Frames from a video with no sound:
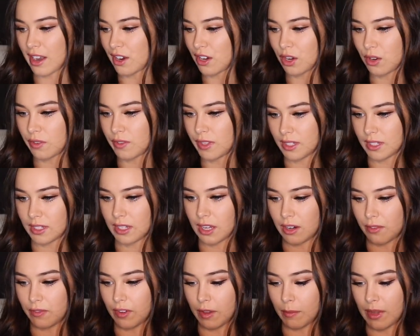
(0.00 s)
don't know if this is
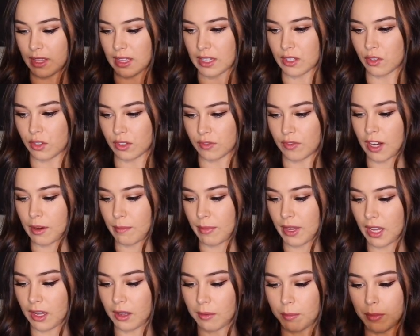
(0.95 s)
going to fit me. This looks very
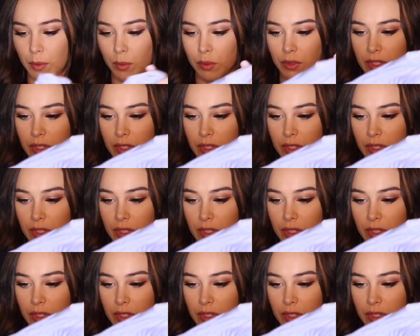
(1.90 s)
big, but